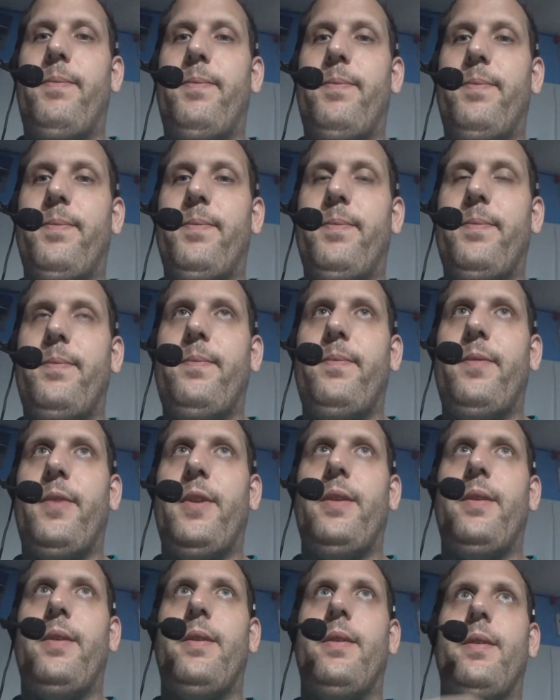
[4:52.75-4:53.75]
you'll have
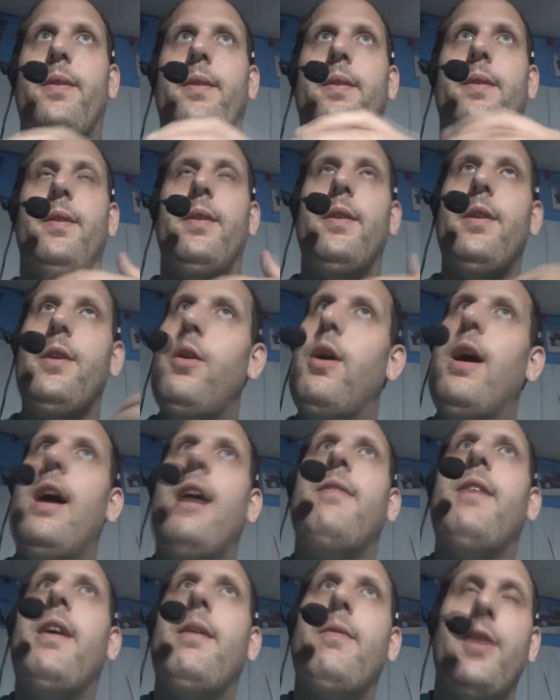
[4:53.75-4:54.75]
everything
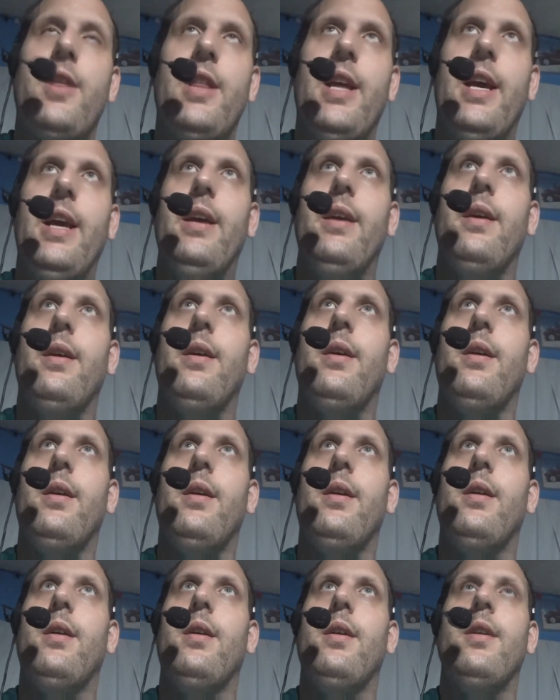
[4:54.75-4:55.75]
that you need to
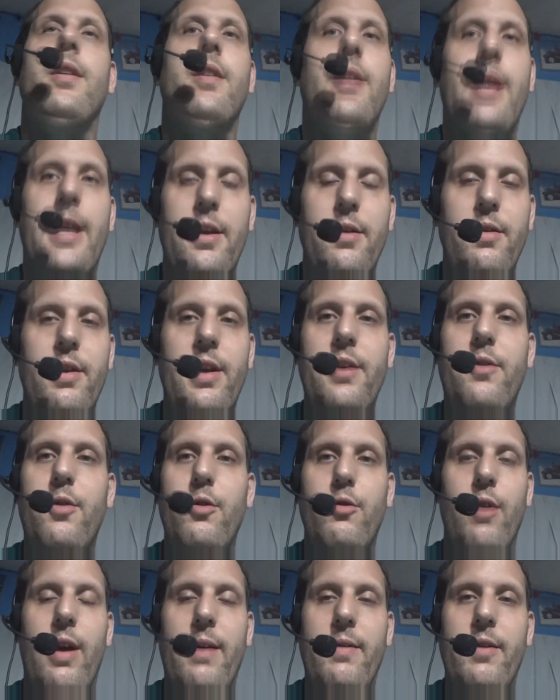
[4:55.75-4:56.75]
drive the car.
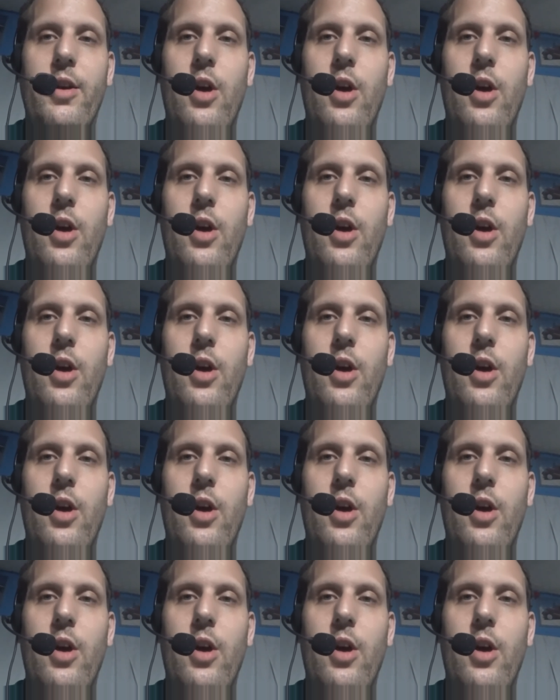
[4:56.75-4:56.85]
Now,